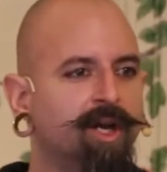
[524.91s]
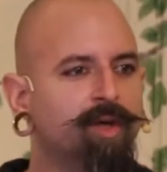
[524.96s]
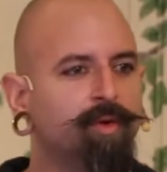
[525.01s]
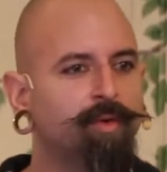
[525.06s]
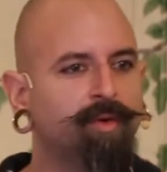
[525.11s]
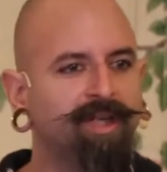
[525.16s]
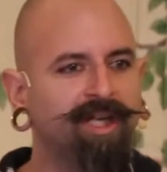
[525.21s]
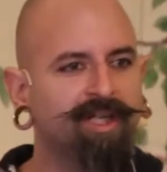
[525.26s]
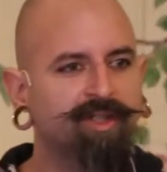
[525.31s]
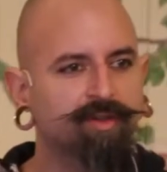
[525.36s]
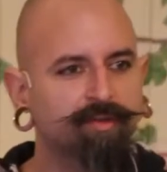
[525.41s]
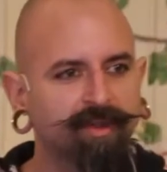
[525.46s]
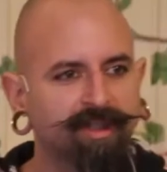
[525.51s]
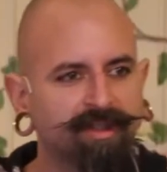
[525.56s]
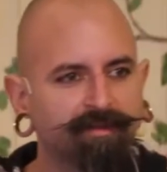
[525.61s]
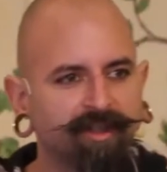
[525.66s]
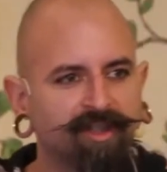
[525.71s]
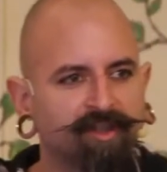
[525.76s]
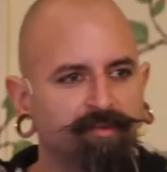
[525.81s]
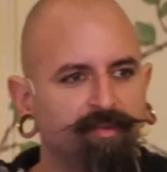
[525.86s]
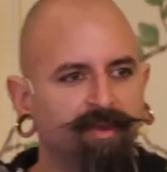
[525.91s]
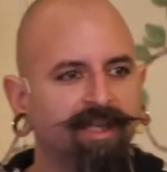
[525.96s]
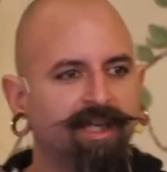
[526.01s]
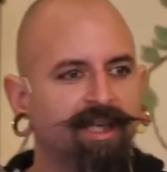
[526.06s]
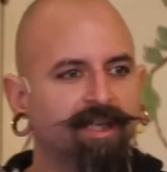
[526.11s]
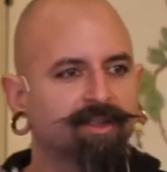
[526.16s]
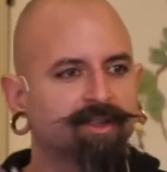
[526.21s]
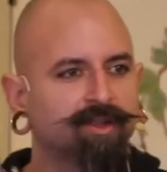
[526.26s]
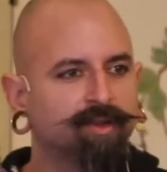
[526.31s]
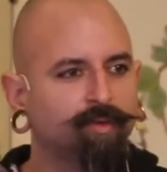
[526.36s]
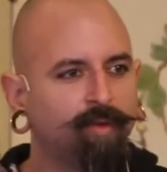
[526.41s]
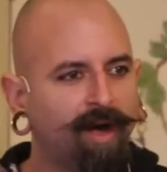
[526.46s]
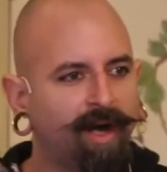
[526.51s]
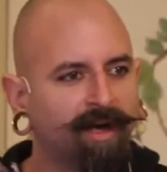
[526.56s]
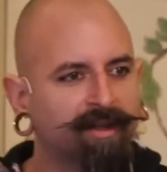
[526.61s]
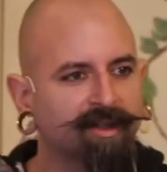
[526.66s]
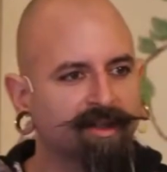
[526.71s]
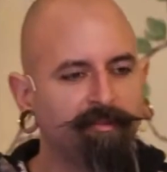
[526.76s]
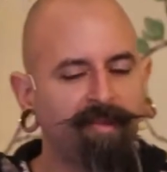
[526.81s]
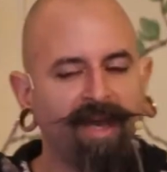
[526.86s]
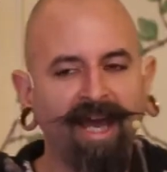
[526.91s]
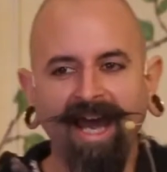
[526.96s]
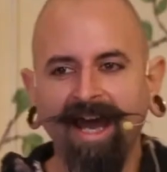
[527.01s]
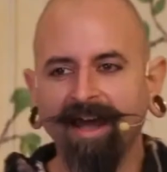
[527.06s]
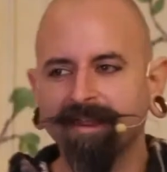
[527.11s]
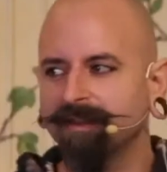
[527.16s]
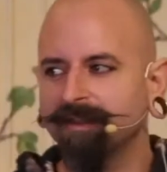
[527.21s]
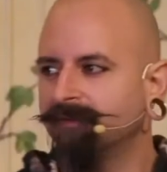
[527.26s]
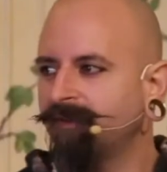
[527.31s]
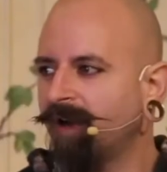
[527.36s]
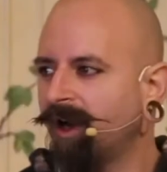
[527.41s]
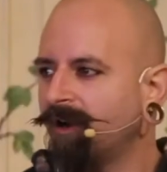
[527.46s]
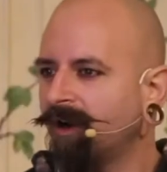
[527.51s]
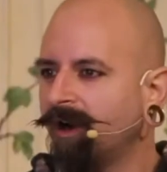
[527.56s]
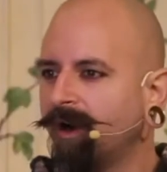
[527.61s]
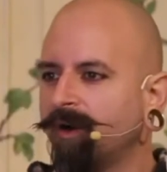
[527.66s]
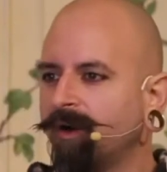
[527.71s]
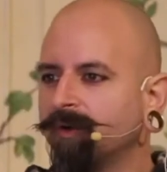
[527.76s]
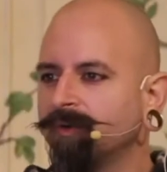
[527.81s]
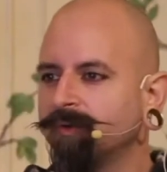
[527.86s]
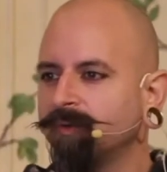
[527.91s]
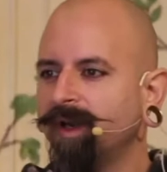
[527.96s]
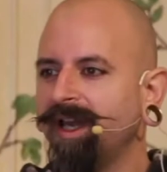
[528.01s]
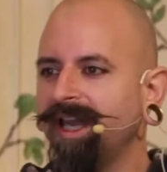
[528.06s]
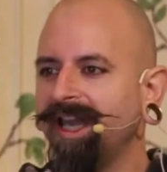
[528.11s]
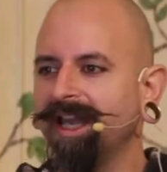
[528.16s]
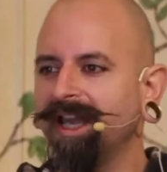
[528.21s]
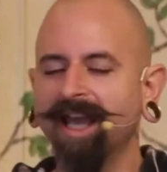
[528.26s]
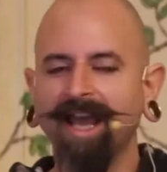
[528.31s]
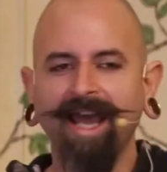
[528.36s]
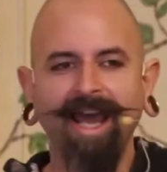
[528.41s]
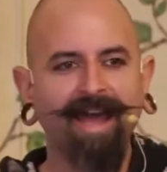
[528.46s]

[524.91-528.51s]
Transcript: when each one of us begin to walk the path of our own way,